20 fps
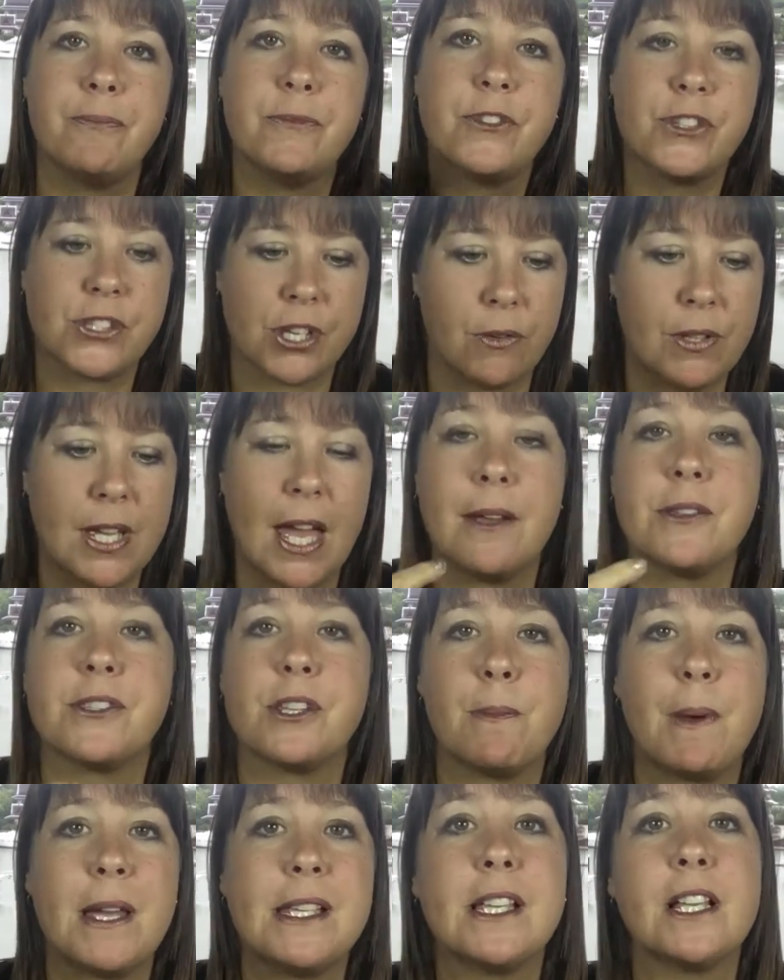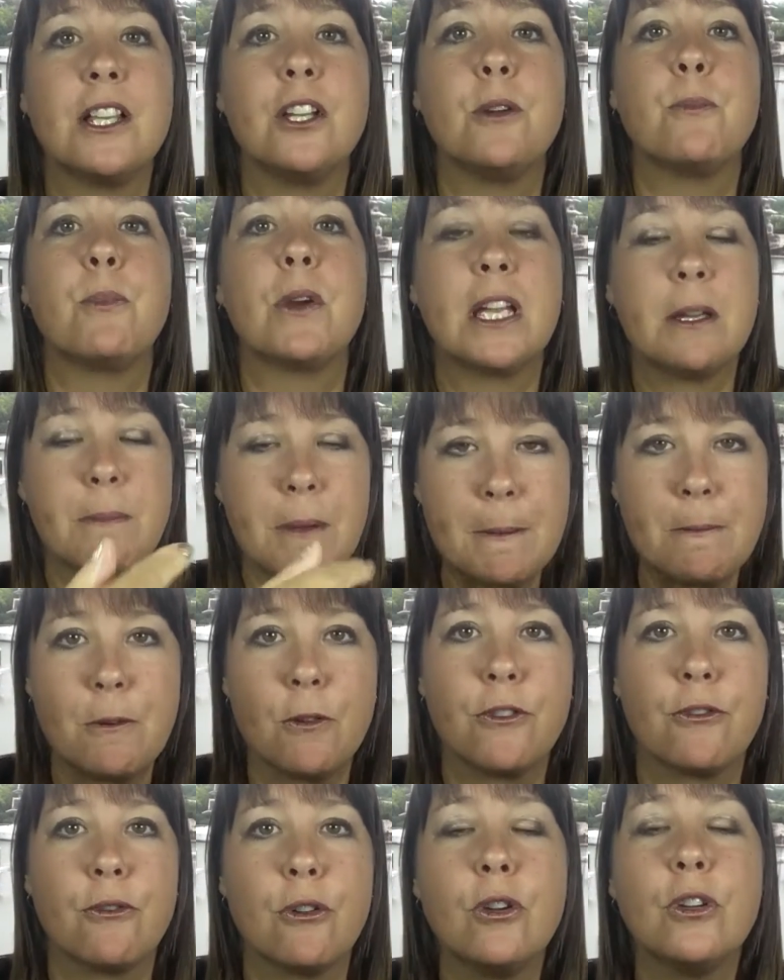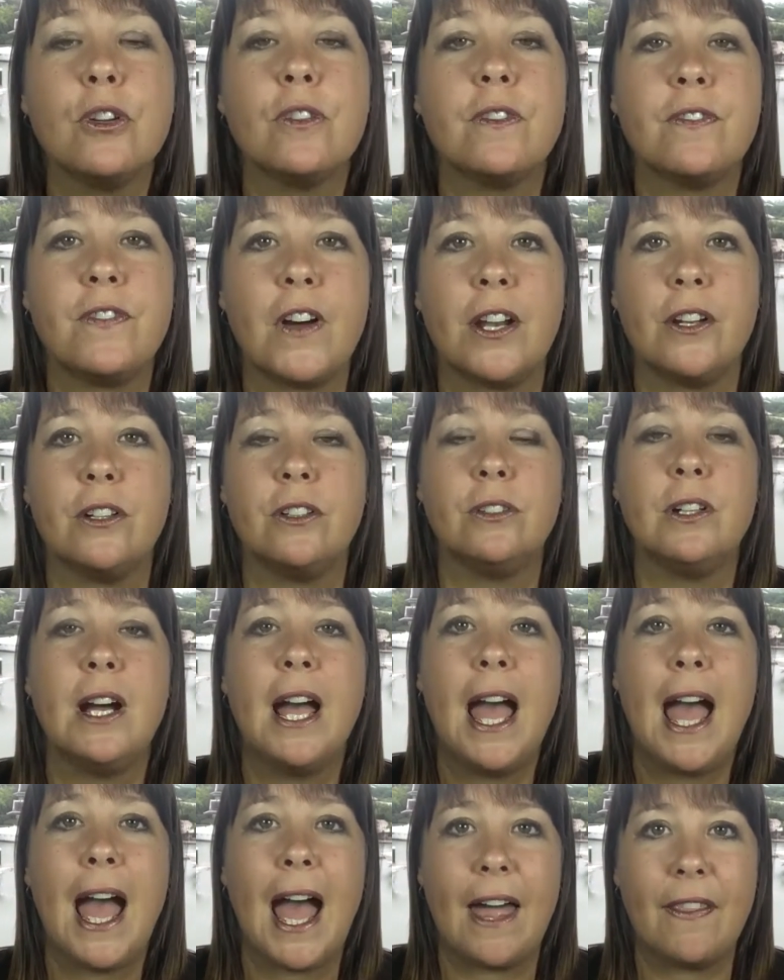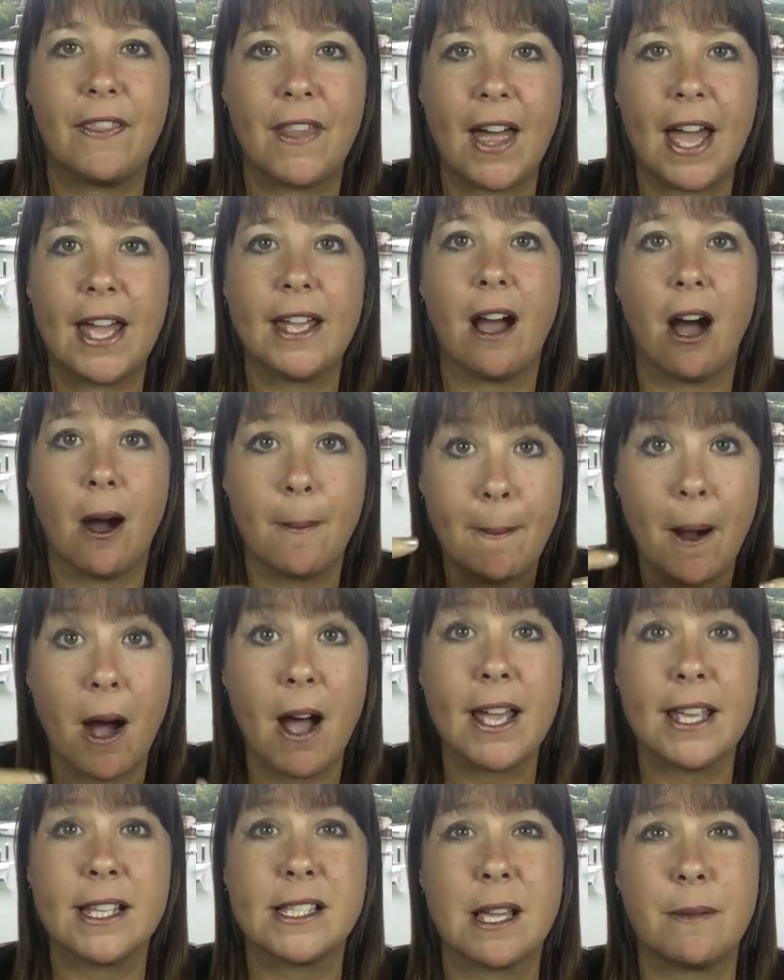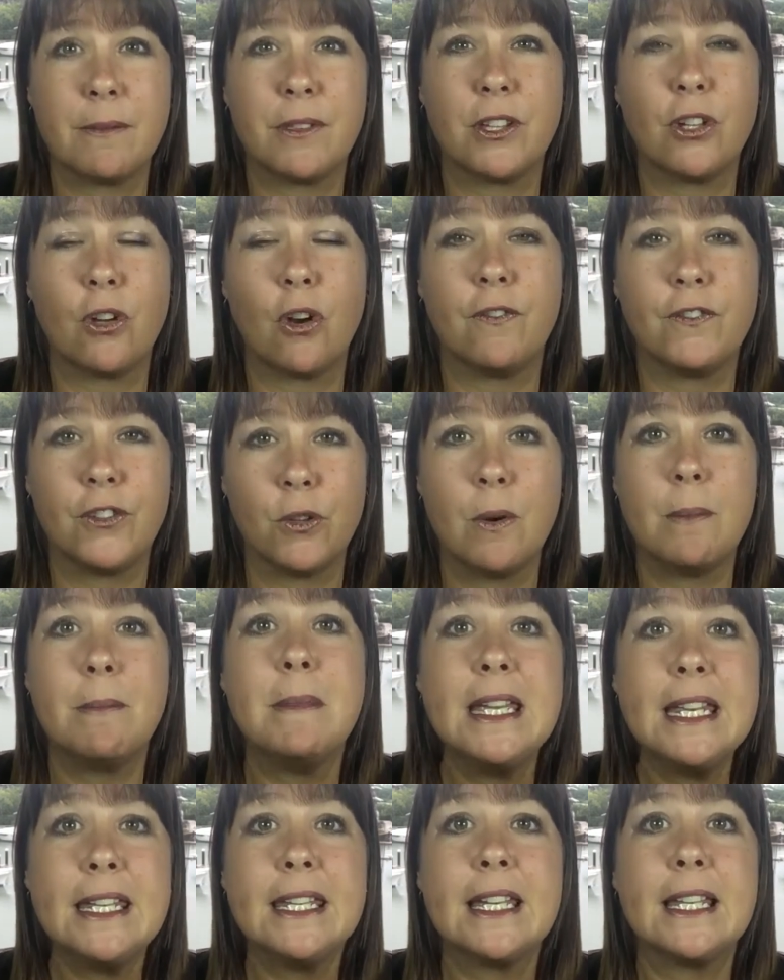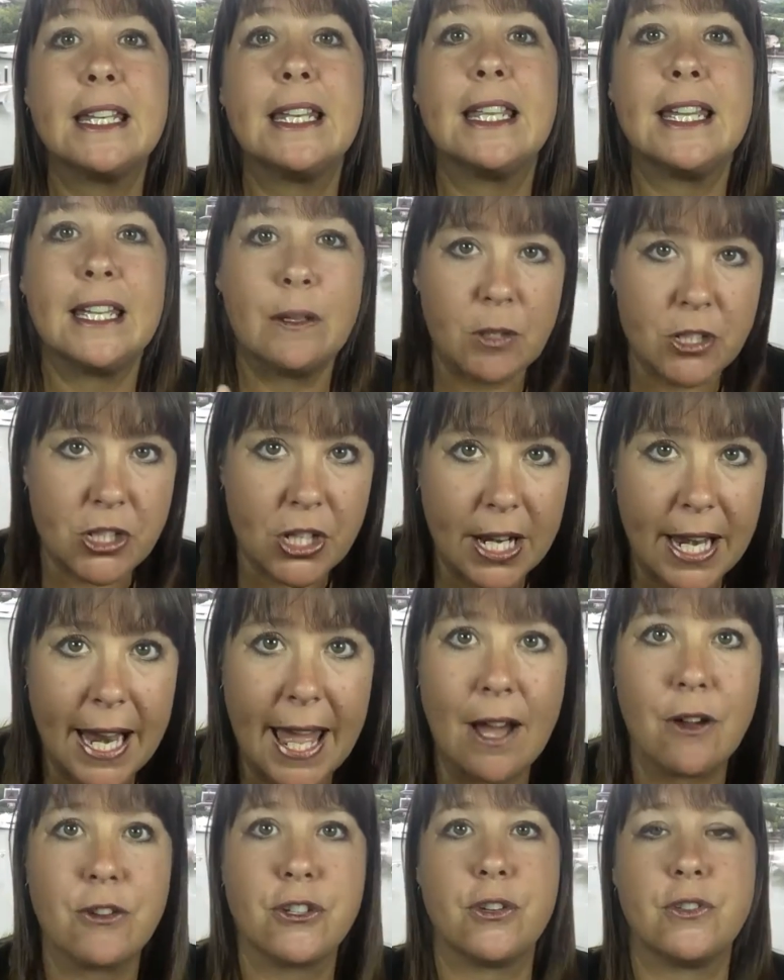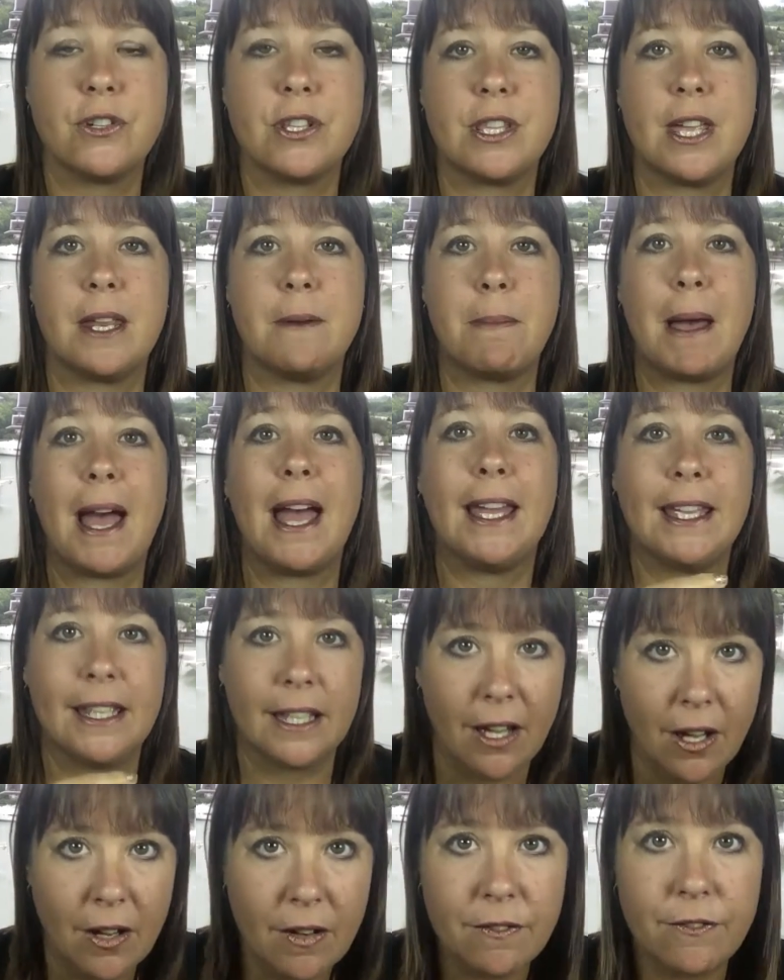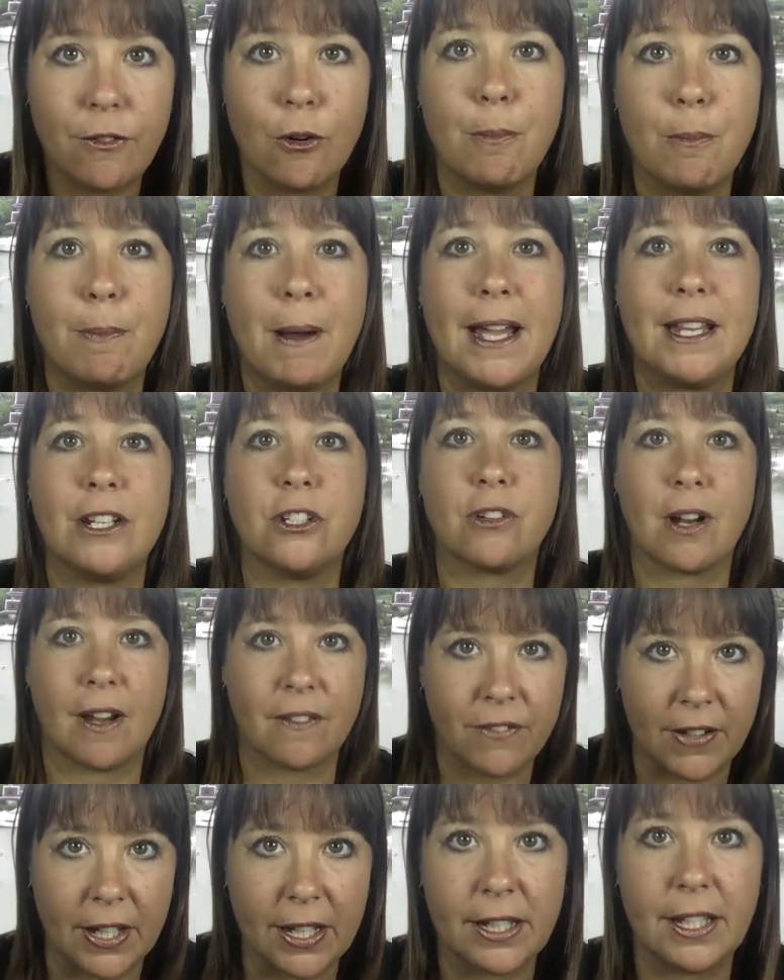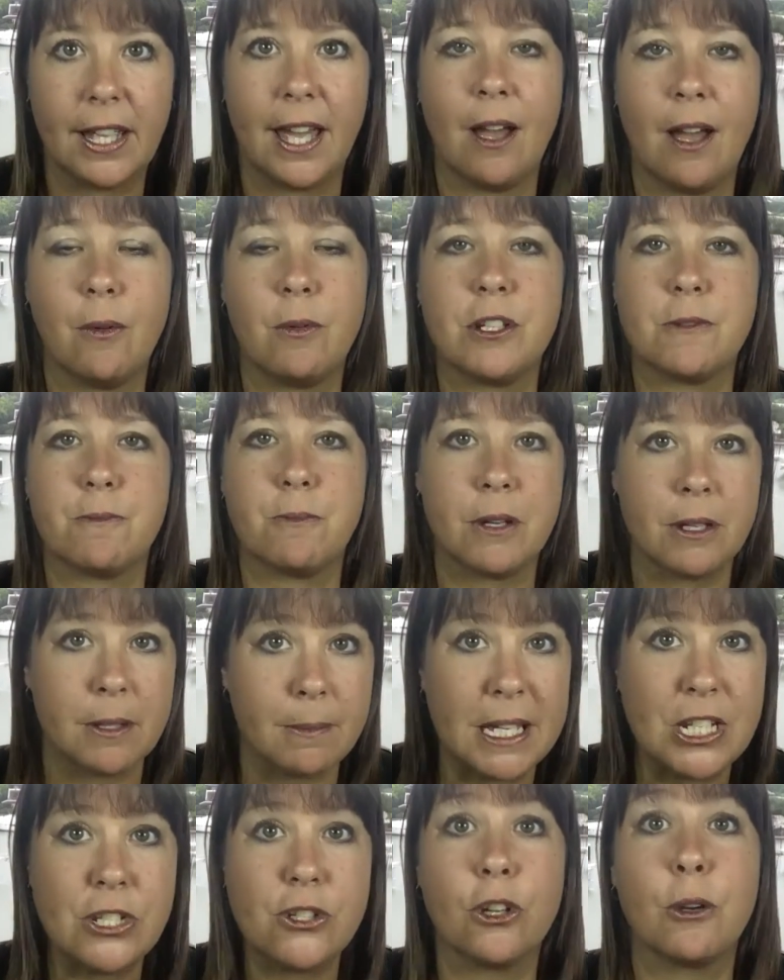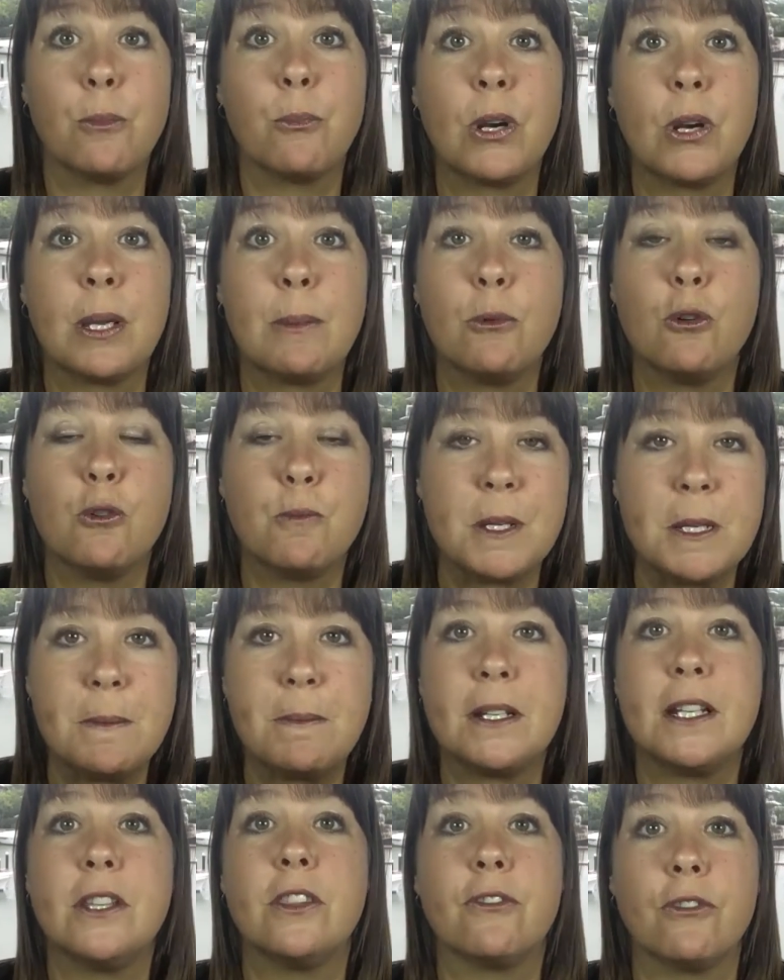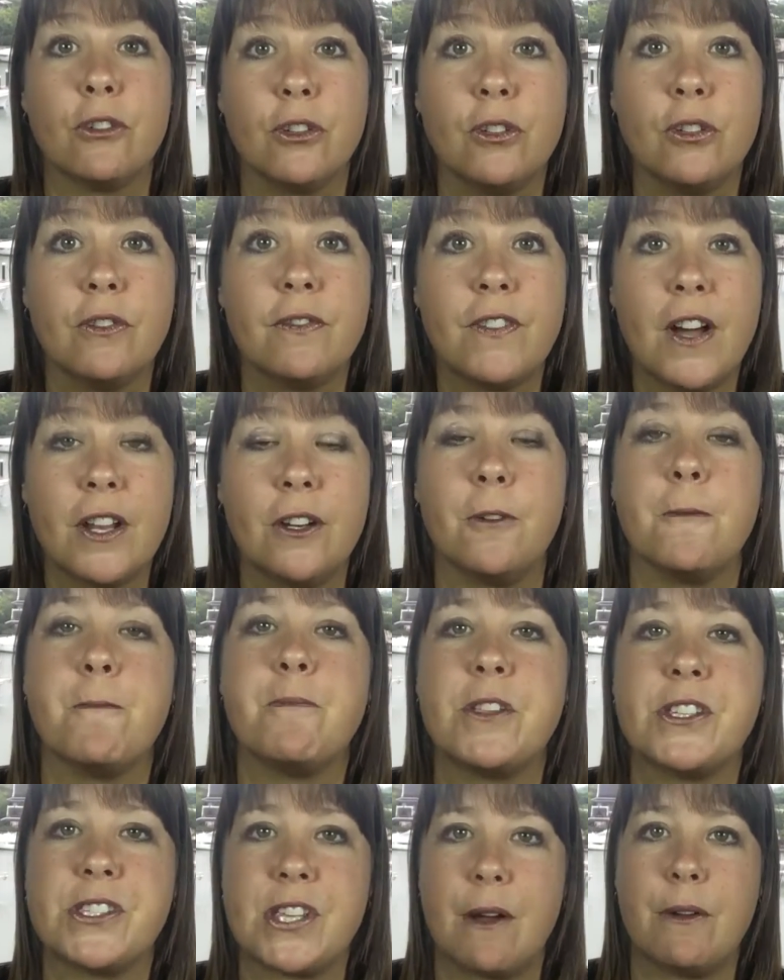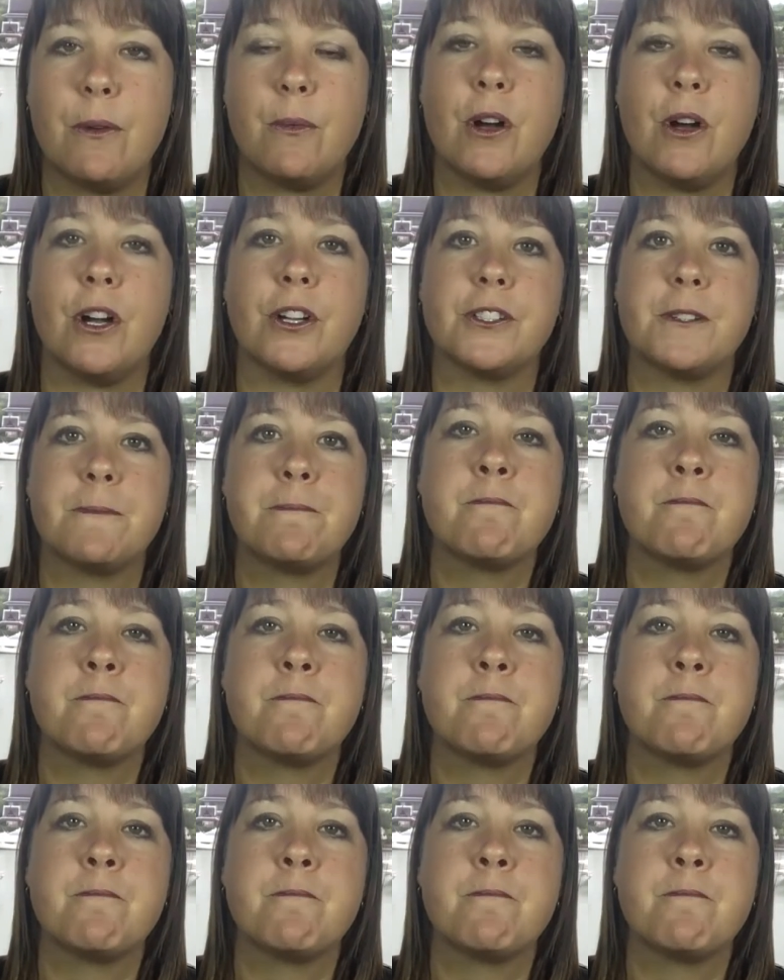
So basically you're bringing people through your funnel and they are buying something off you immediately, which allows you to then pay for paid traffic, yeah, which means you can bring more people in through your funnel. That's how it works.